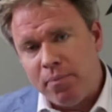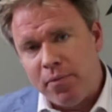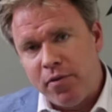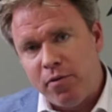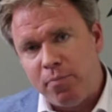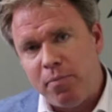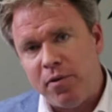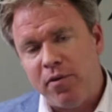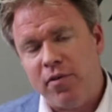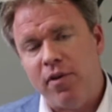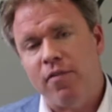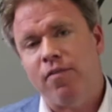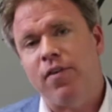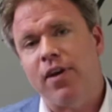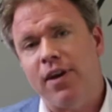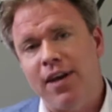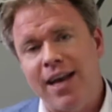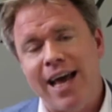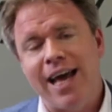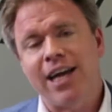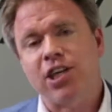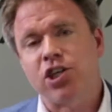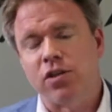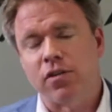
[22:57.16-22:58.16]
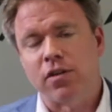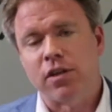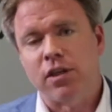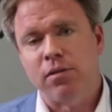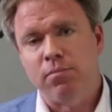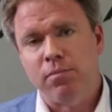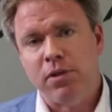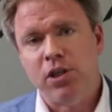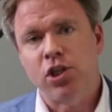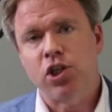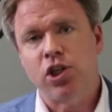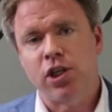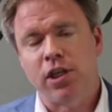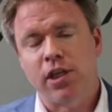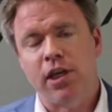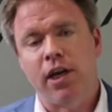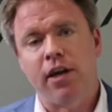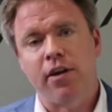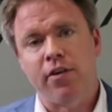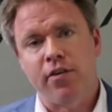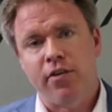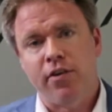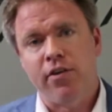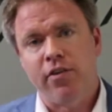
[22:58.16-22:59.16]
specific national commission
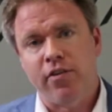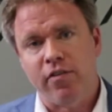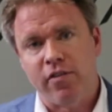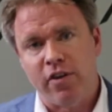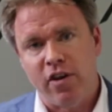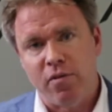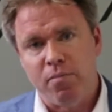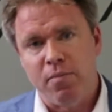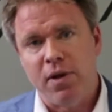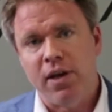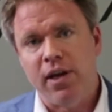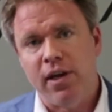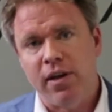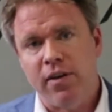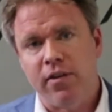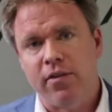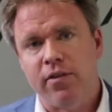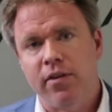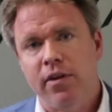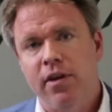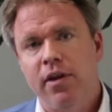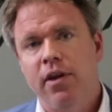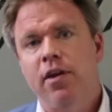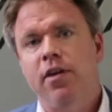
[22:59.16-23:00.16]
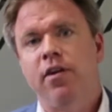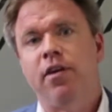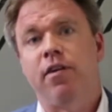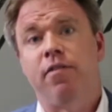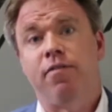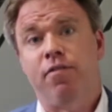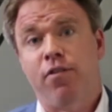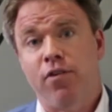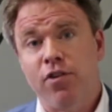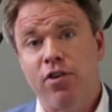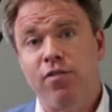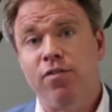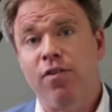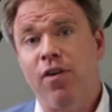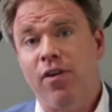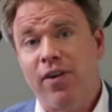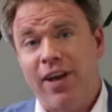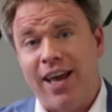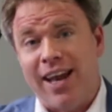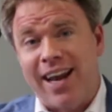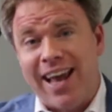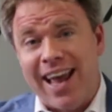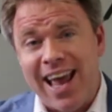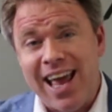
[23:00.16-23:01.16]
and a series of committees to, first of all,
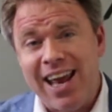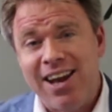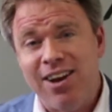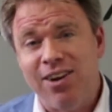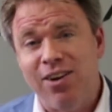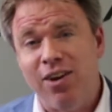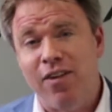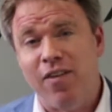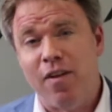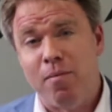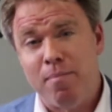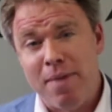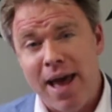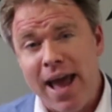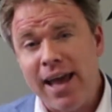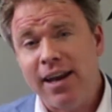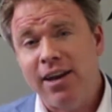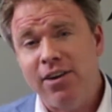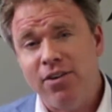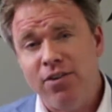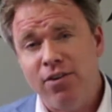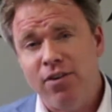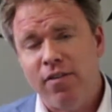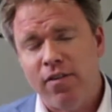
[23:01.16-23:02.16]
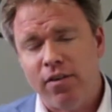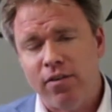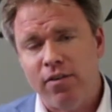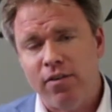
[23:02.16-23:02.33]
get a handle on the magnitude